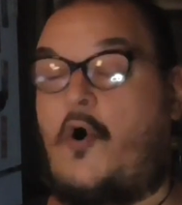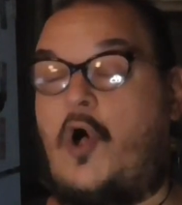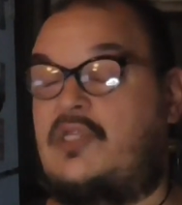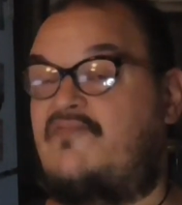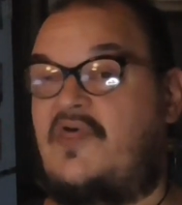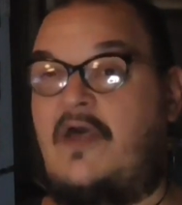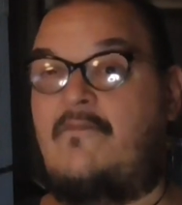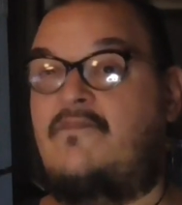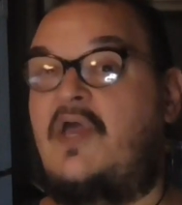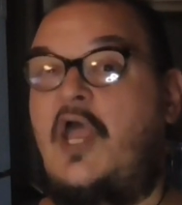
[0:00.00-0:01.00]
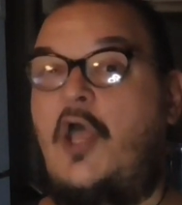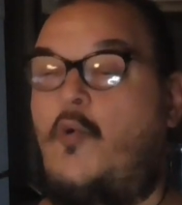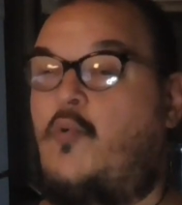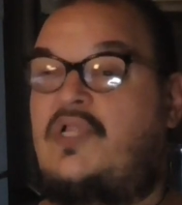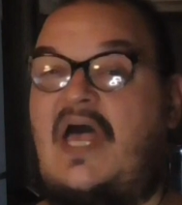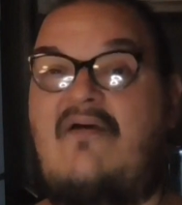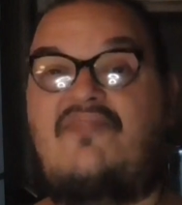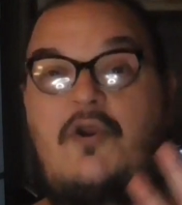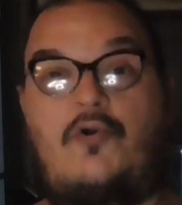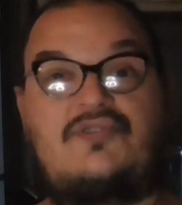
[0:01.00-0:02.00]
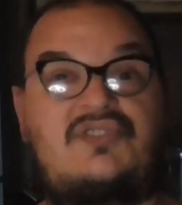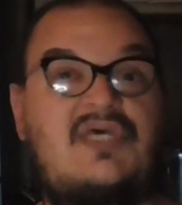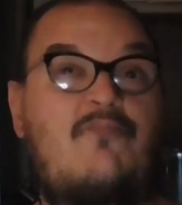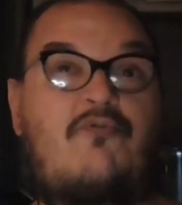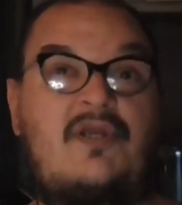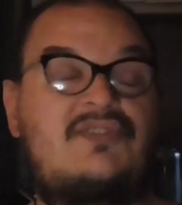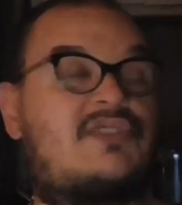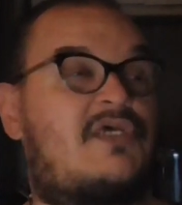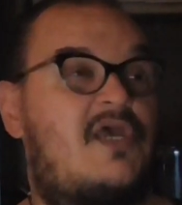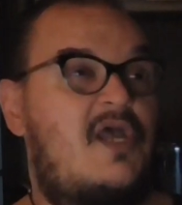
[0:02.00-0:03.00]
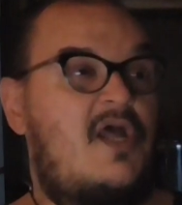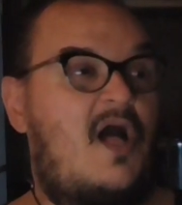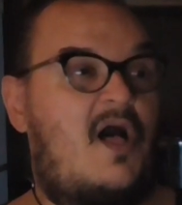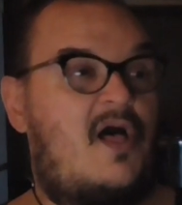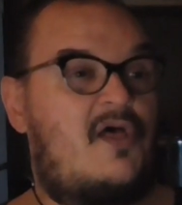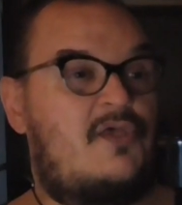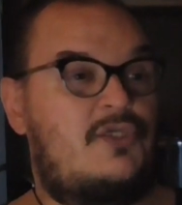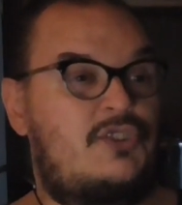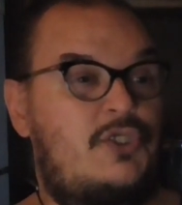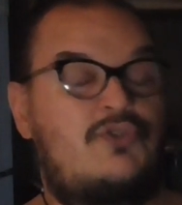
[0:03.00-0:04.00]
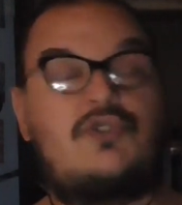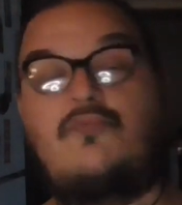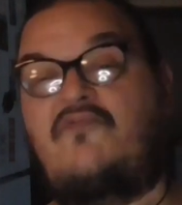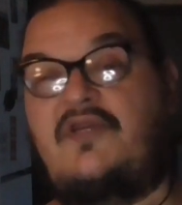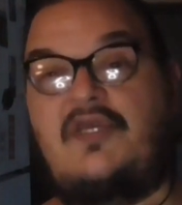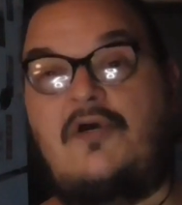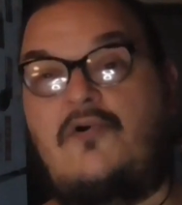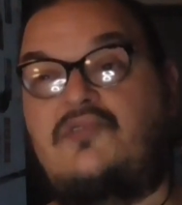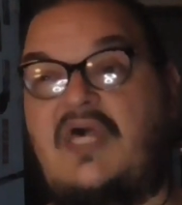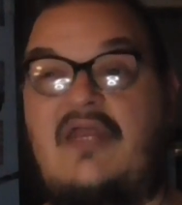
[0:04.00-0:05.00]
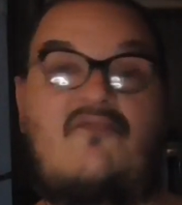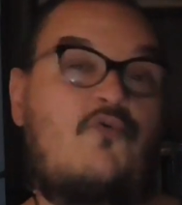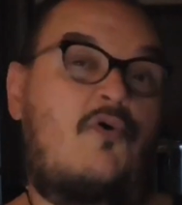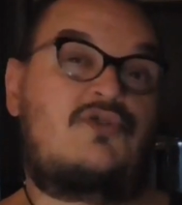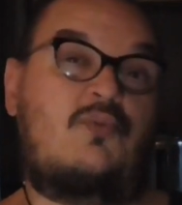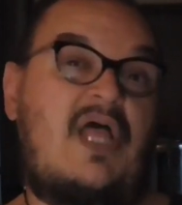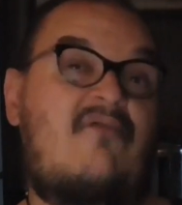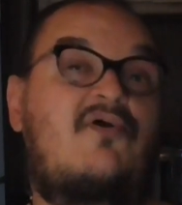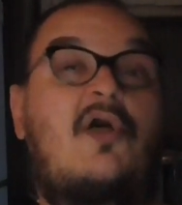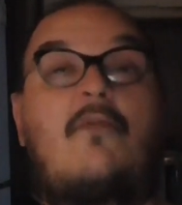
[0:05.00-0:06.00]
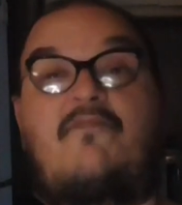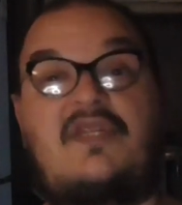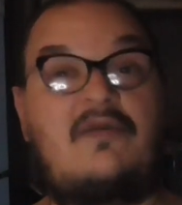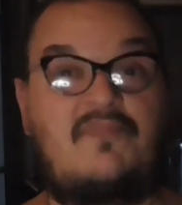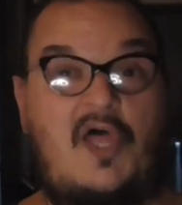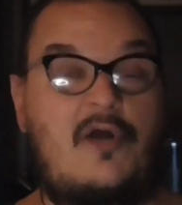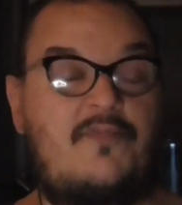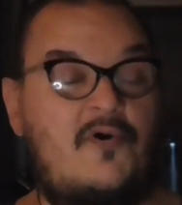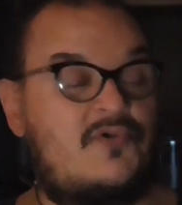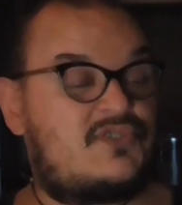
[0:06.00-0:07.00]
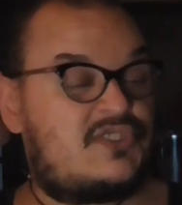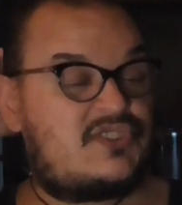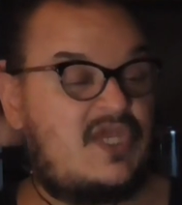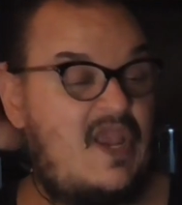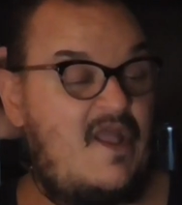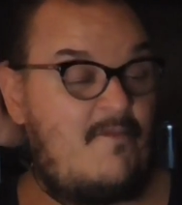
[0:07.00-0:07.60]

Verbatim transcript: All of them will have their separate uh, YouTube videos, and of course we'll have accompanying blog posts.